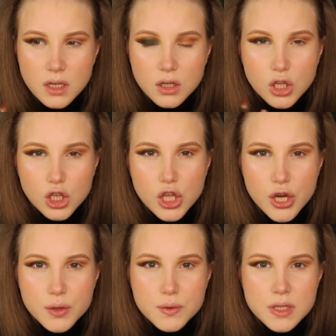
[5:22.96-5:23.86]

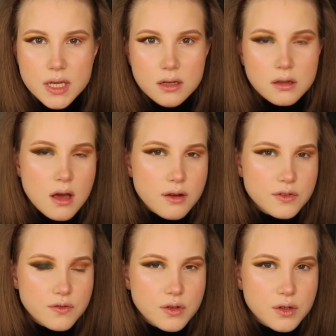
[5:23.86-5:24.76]
close in a lot of
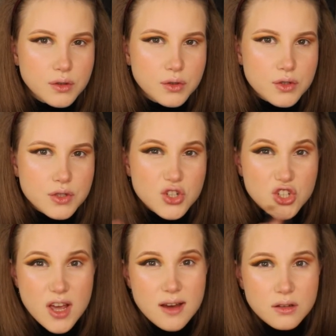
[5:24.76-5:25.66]
different colors
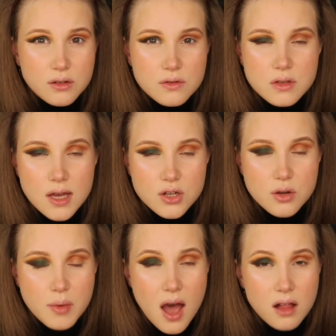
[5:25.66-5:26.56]
shadows,
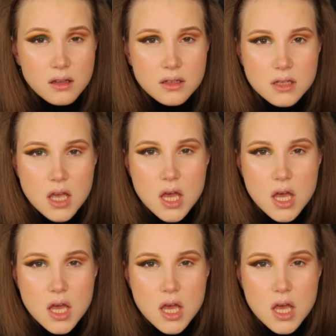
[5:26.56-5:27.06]
eyeshadow palettes,